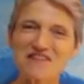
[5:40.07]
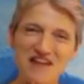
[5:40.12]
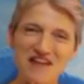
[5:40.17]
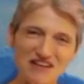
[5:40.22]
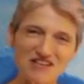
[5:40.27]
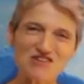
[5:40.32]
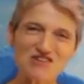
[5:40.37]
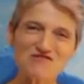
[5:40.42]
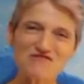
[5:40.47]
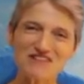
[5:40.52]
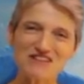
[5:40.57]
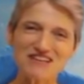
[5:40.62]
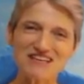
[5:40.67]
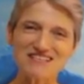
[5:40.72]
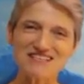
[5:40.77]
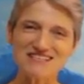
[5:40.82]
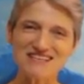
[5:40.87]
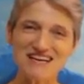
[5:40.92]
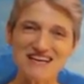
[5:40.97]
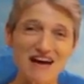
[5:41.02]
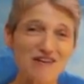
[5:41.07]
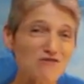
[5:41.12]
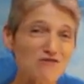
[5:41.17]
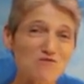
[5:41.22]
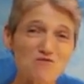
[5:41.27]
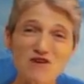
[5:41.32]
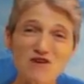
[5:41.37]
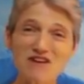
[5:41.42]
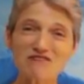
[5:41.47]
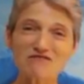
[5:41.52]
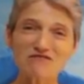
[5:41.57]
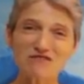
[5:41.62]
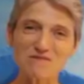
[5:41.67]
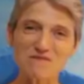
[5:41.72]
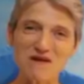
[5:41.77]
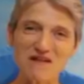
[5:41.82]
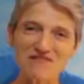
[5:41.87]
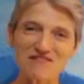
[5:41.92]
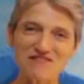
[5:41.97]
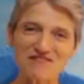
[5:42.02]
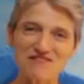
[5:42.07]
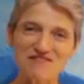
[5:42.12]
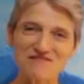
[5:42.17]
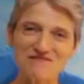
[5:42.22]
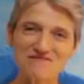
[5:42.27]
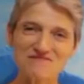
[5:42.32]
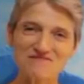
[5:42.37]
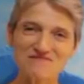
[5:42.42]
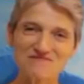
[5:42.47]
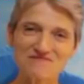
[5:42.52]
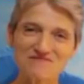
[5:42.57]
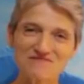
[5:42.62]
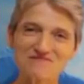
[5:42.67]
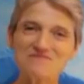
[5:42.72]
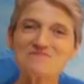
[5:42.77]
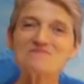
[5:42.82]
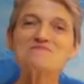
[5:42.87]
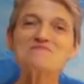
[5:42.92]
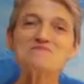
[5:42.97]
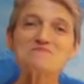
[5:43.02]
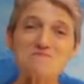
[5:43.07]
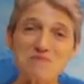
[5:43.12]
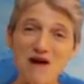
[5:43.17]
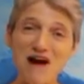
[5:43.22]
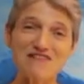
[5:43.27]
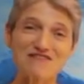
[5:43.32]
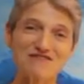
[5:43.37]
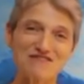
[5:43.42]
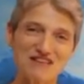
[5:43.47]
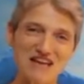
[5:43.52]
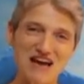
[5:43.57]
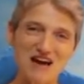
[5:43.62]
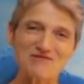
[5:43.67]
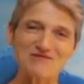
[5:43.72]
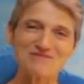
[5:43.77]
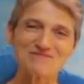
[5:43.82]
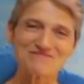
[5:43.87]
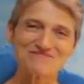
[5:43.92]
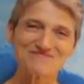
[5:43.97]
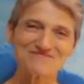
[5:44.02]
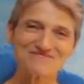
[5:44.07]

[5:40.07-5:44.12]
Thank you for listening. Have a wonderful month. Bye for now.